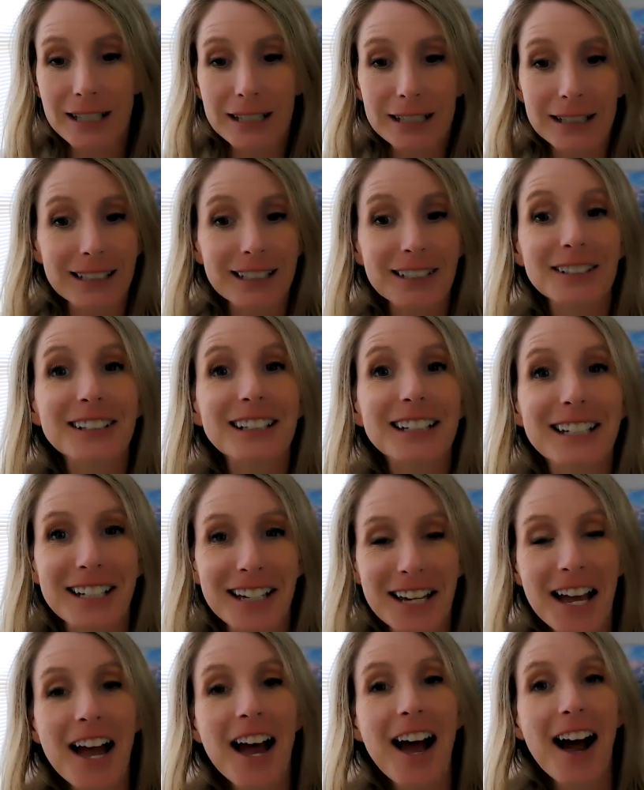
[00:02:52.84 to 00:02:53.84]

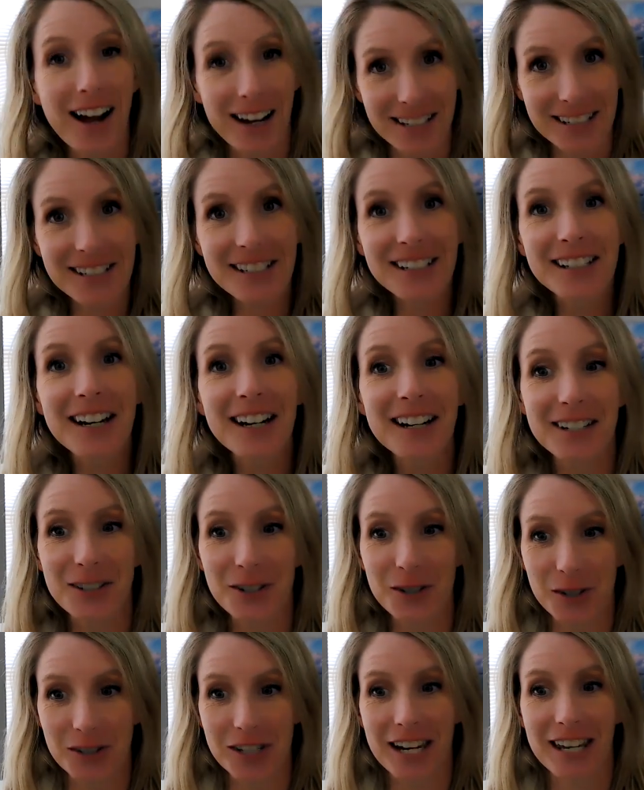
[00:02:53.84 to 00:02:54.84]
Clearly, I did not
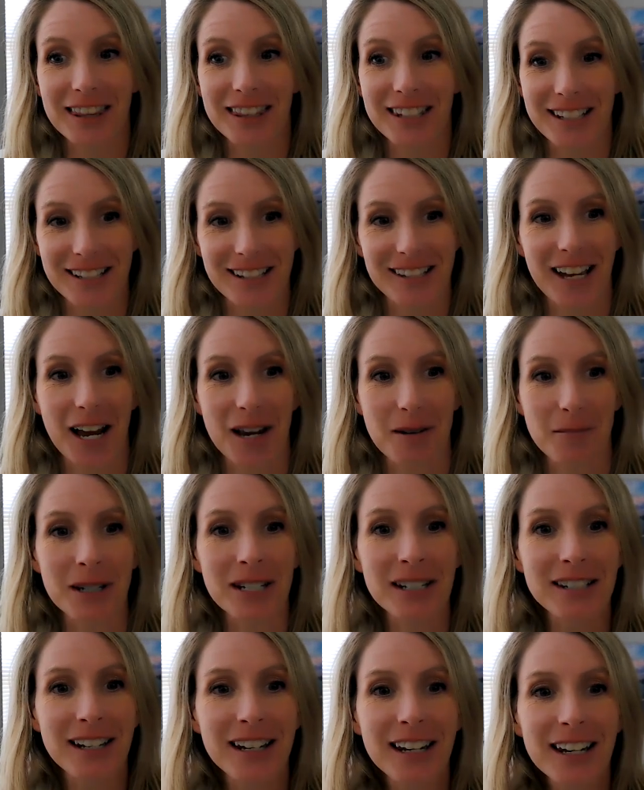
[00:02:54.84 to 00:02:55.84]
understand the
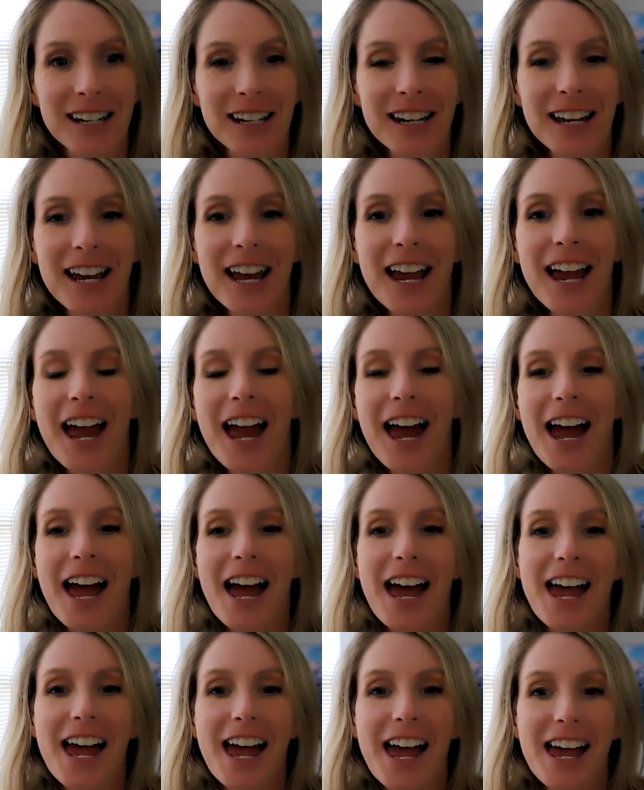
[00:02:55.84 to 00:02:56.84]
assignment
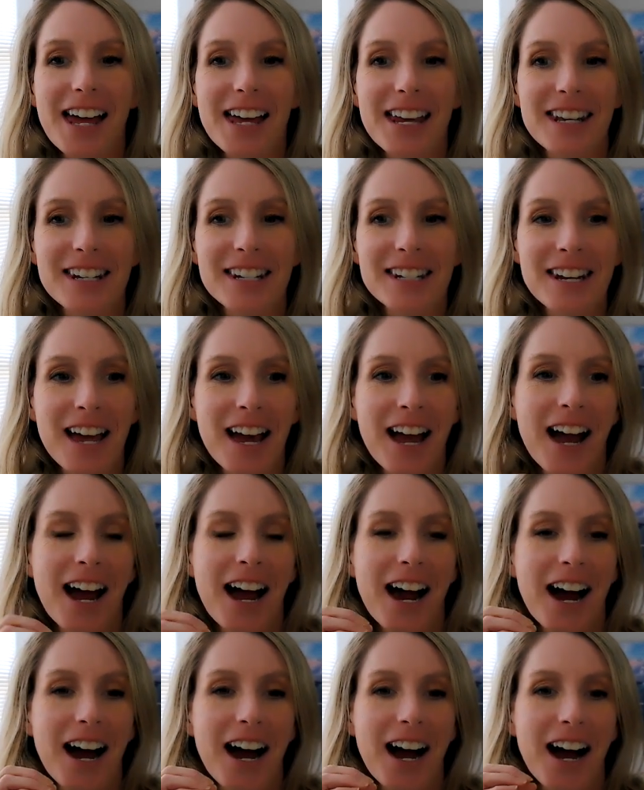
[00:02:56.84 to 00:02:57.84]
and
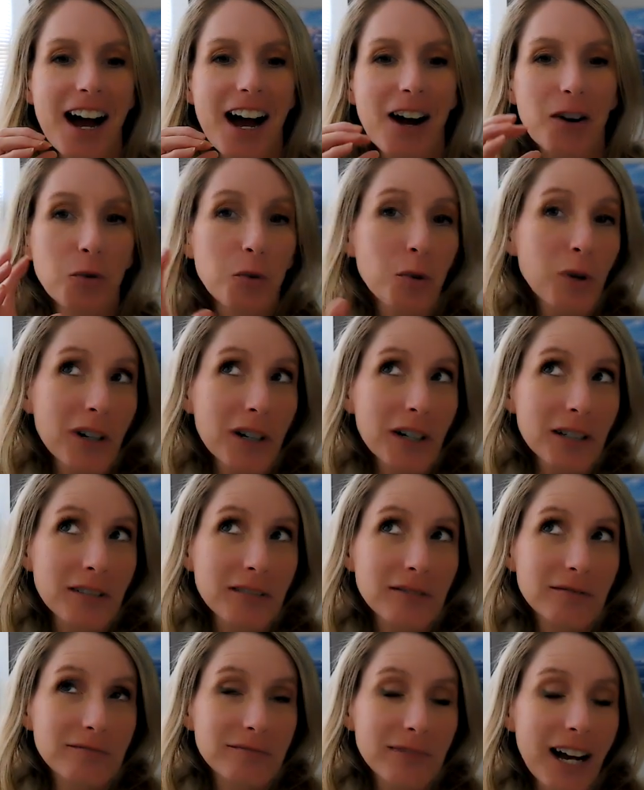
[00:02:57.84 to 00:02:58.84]

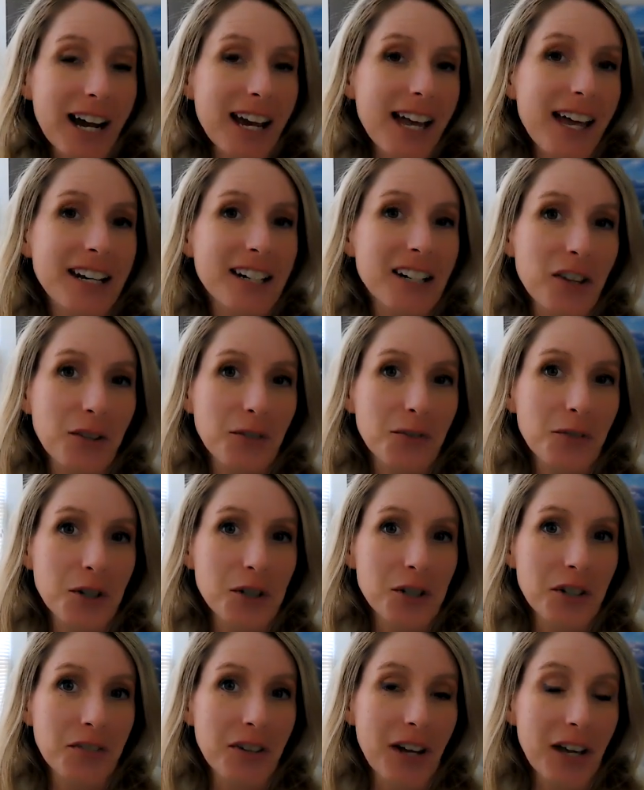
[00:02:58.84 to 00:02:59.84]
or I had another
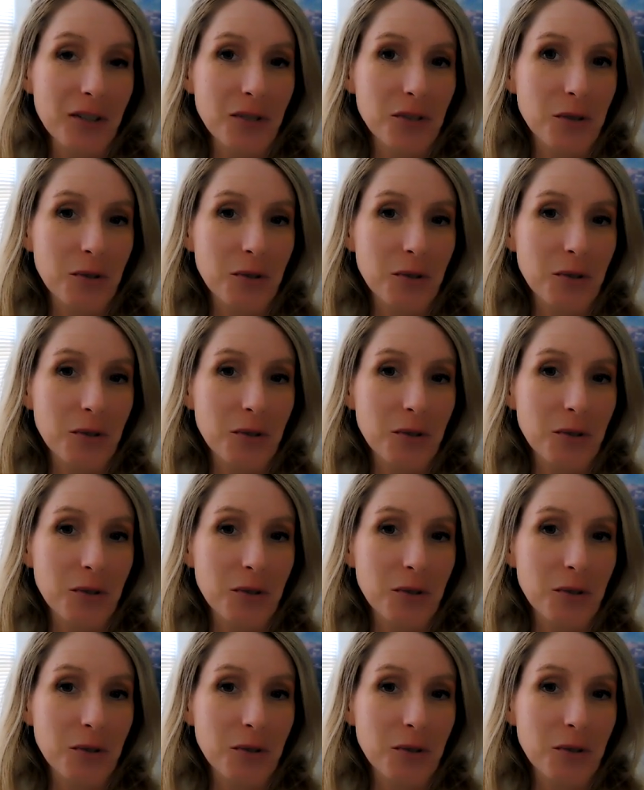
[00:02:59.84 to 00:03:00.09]
version of how the